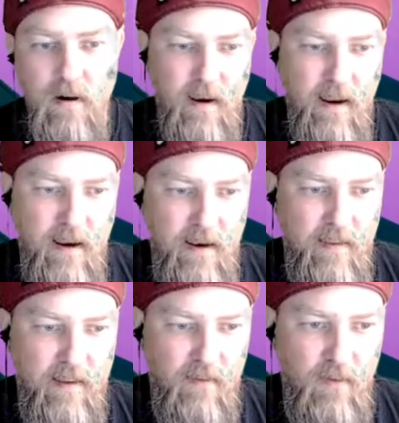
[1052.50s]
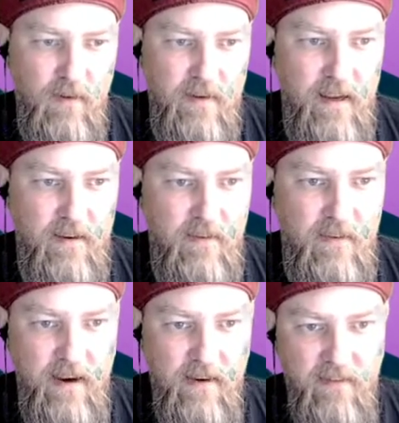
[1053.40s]
and then scrolling down to
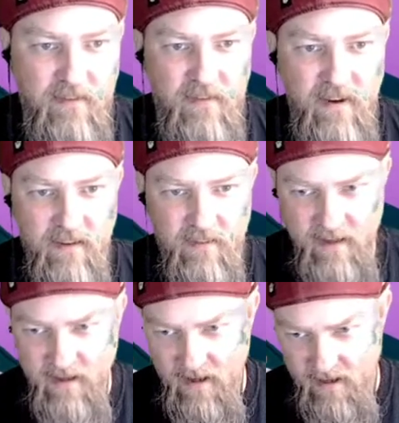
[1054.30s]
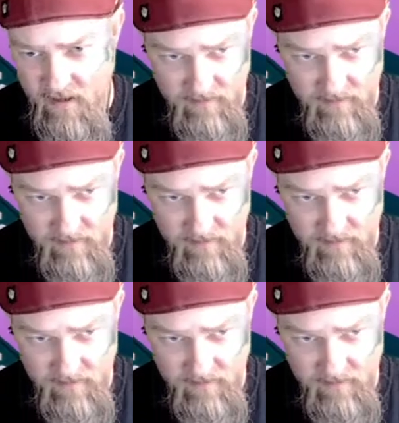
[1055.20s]
track 69,